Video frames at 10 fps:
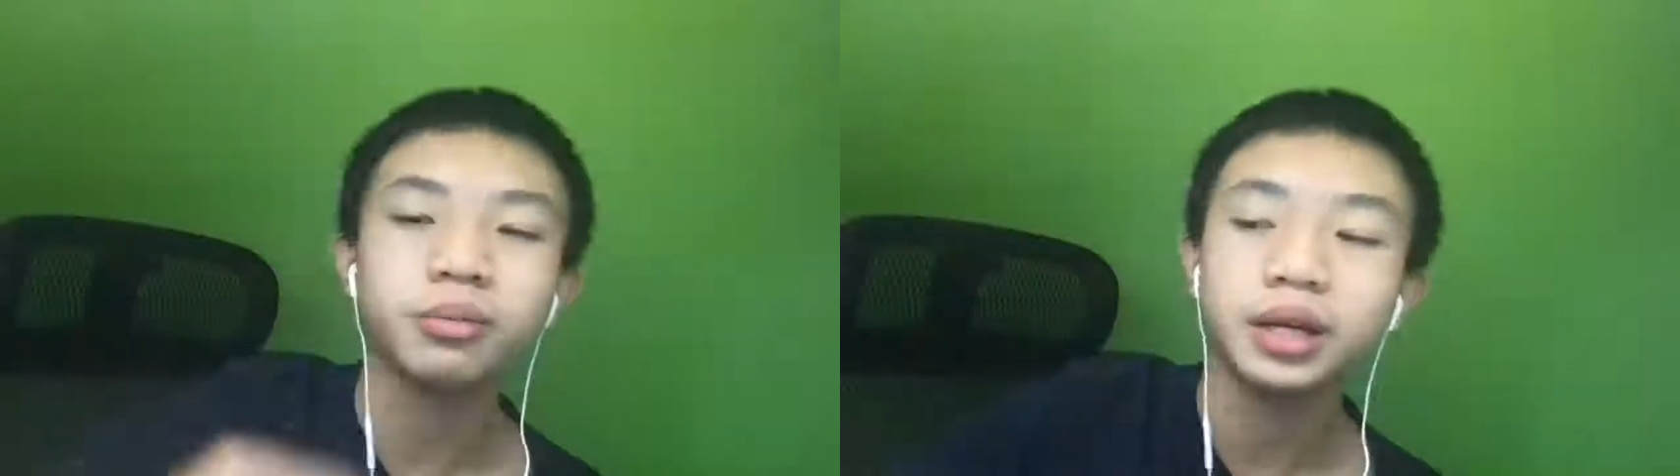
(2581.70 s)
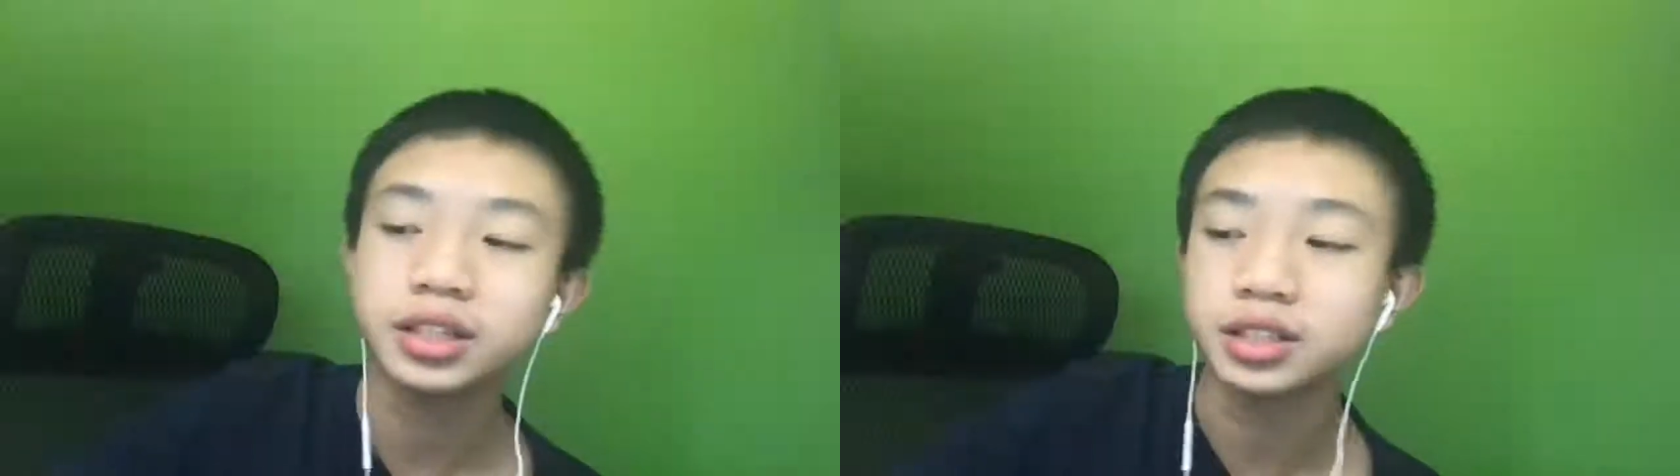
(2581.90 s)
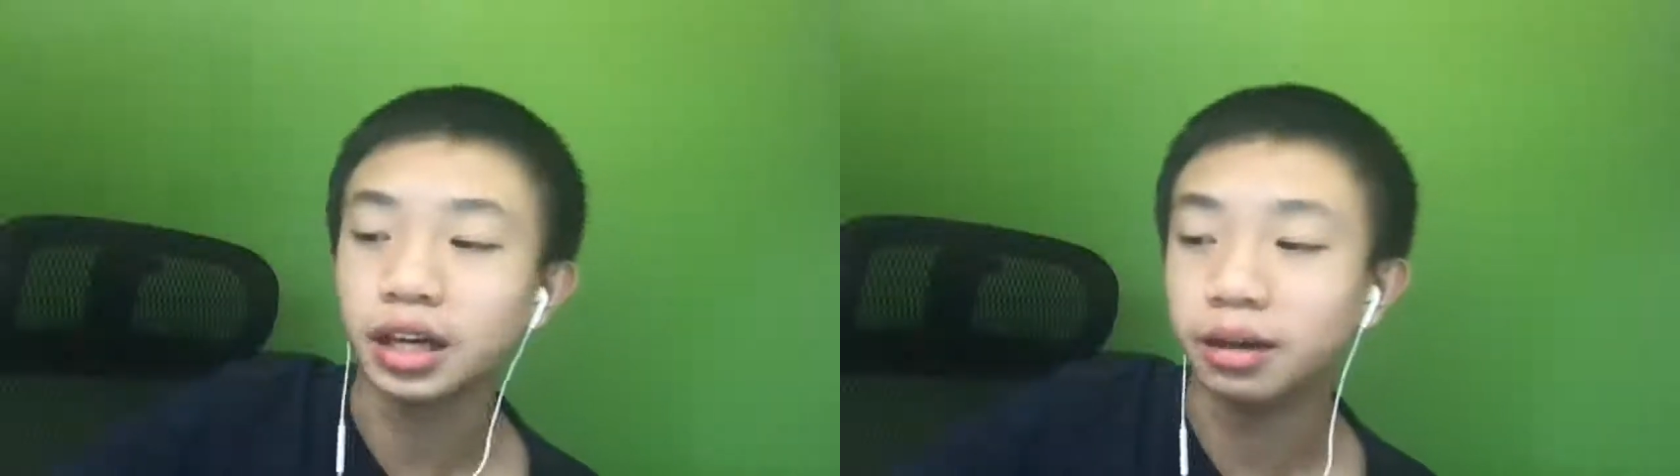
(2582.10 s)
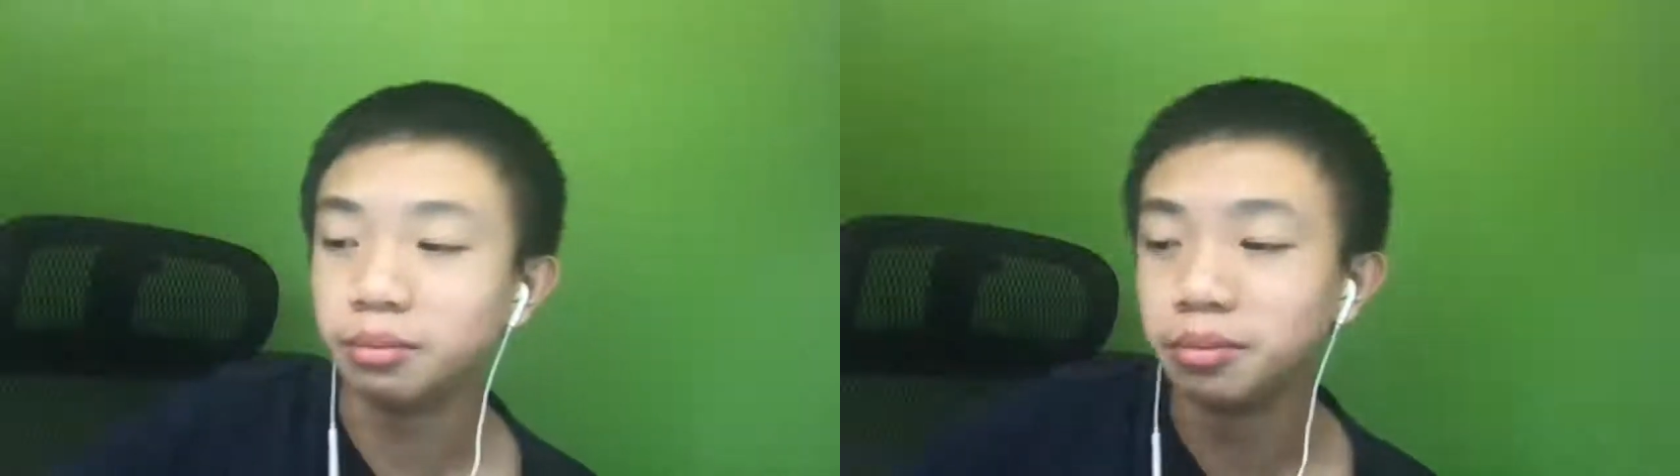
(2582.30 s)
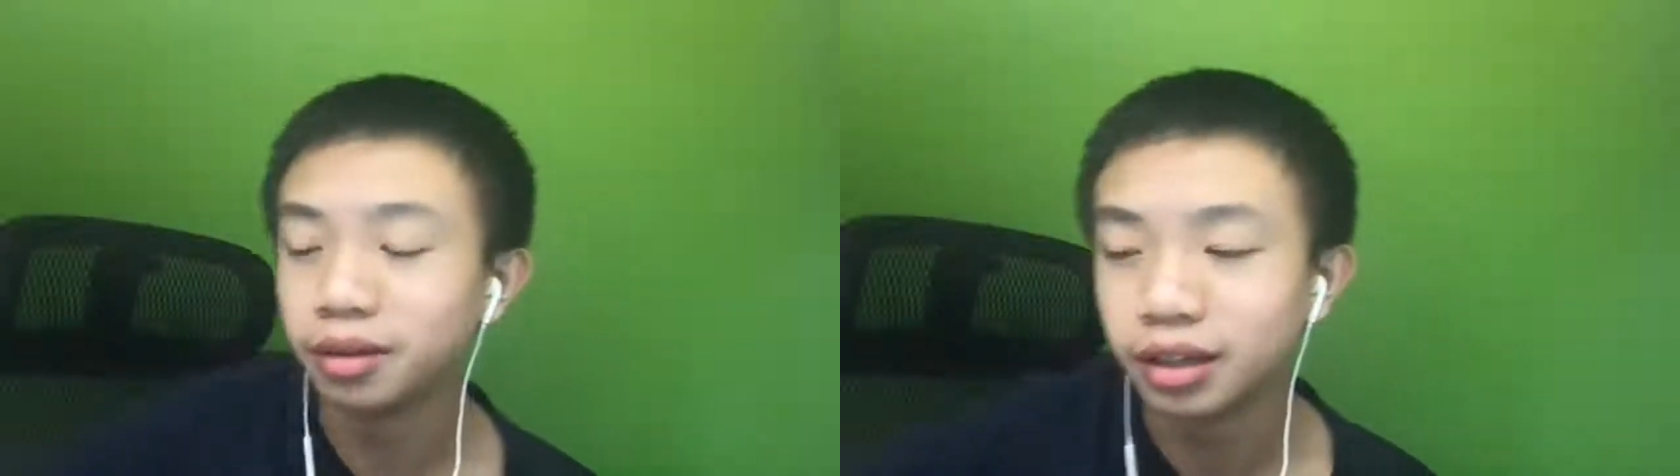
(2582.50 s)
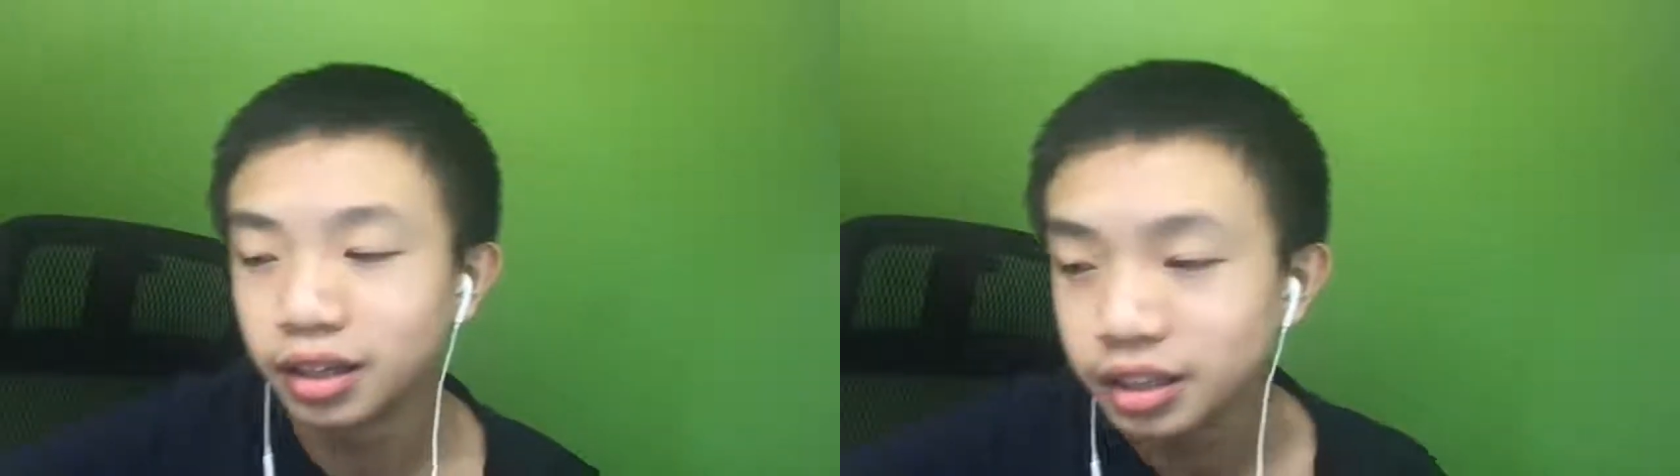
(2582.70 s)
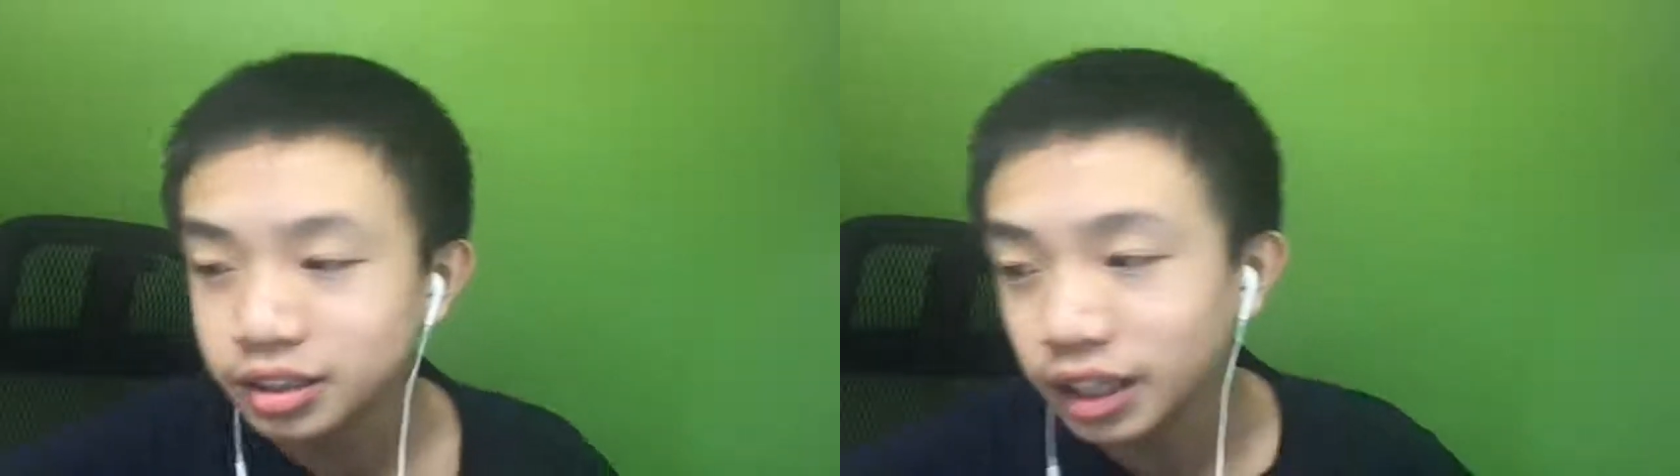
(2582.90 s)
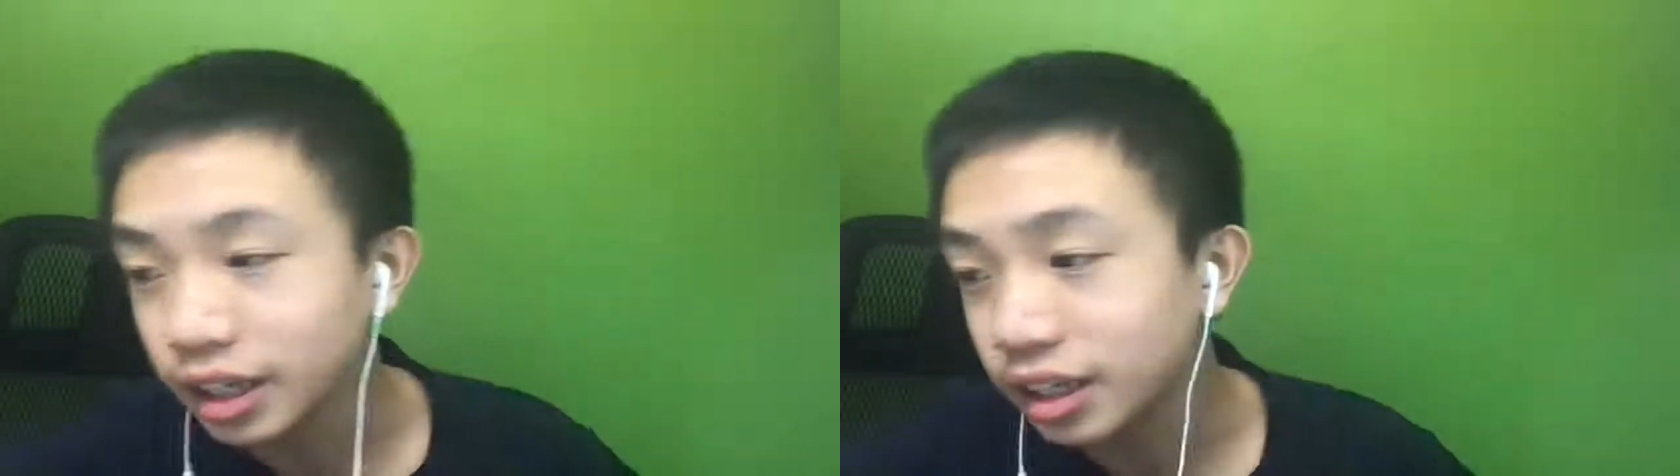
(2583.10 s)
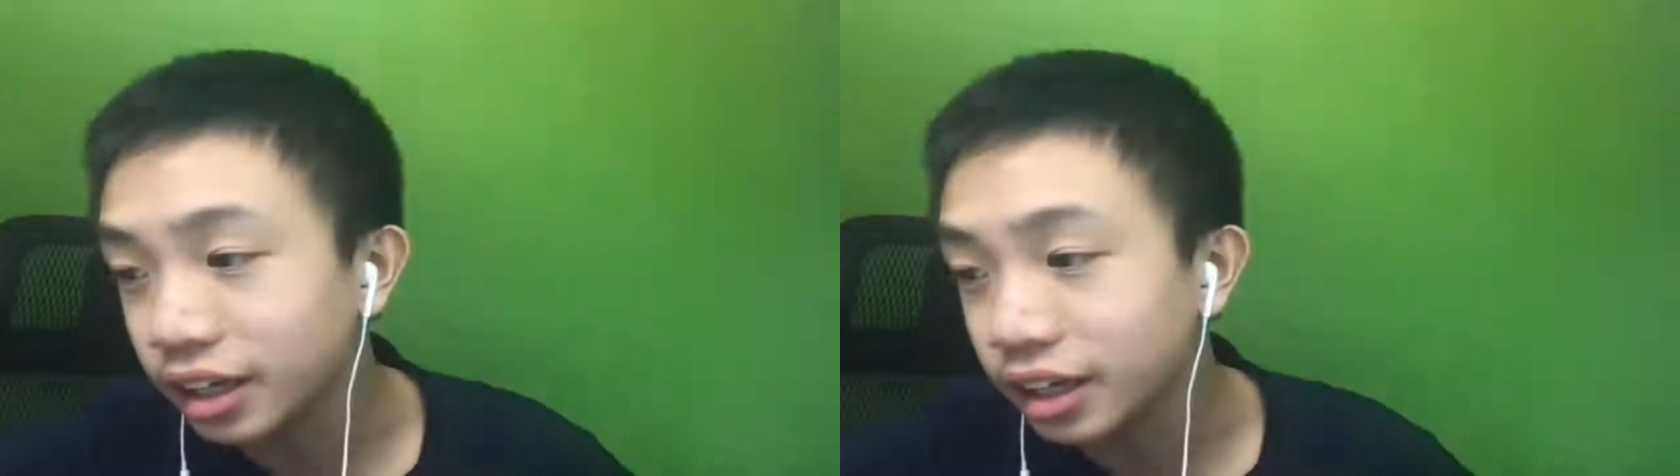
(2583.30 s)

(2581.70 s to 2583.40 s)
make second